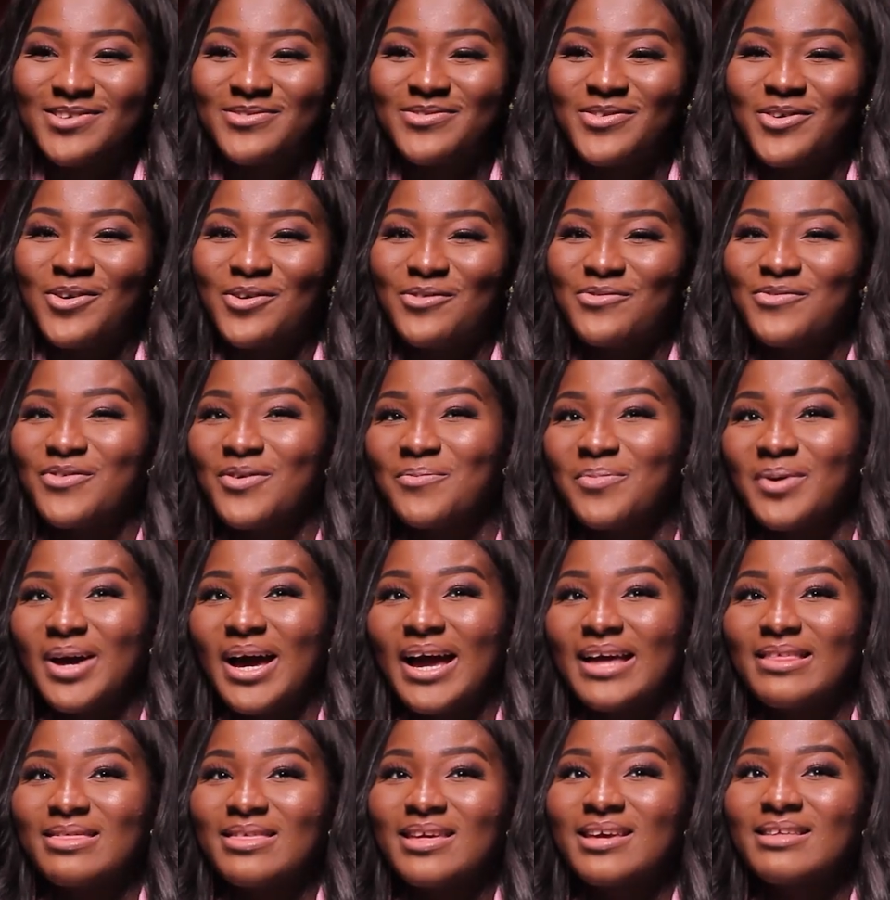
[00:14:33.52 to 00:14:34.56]
of all, but
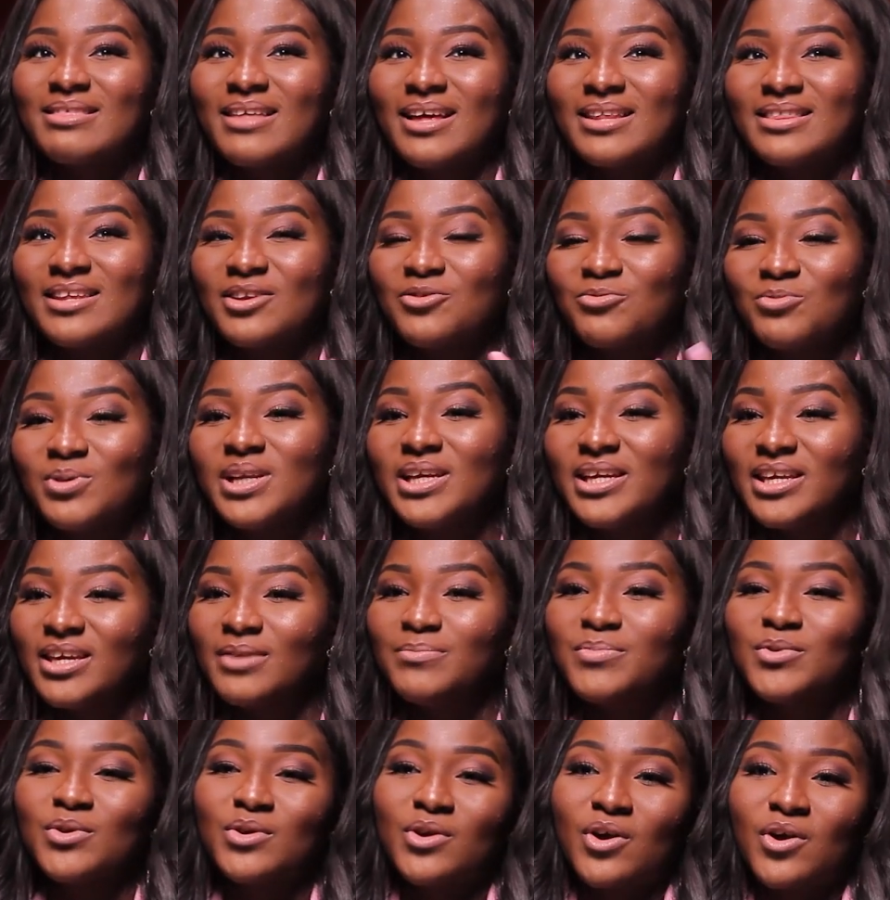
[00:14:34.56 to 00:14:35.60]
I think that they really
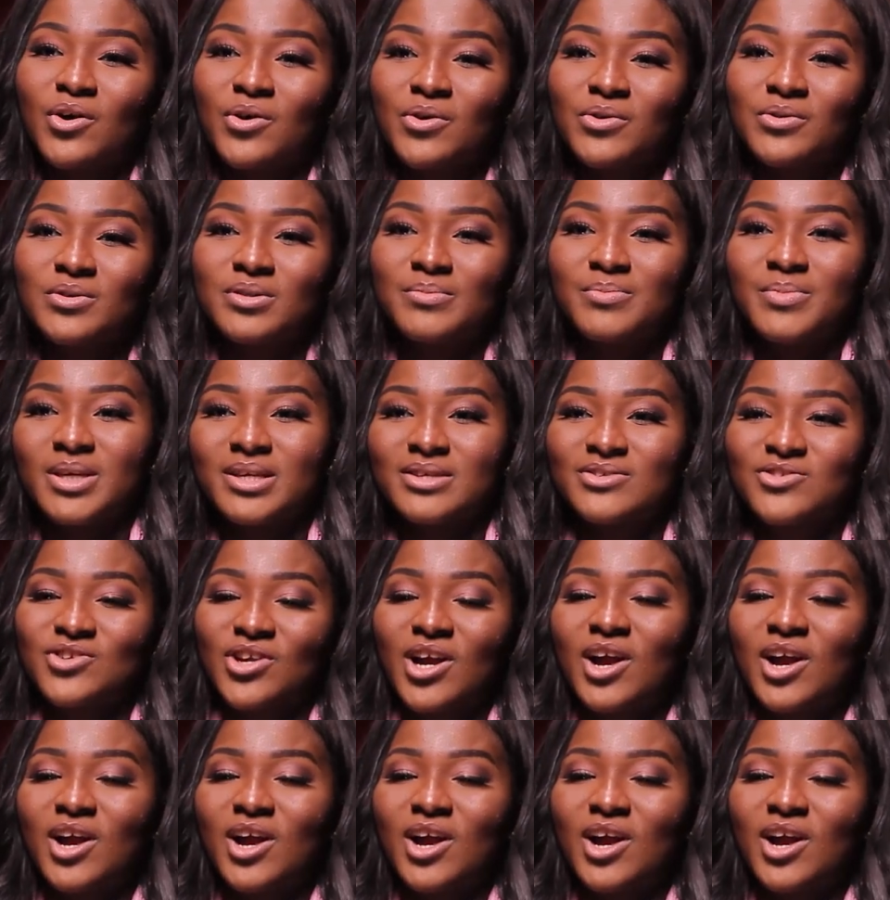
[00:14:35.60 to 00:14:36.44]
keep you cold because you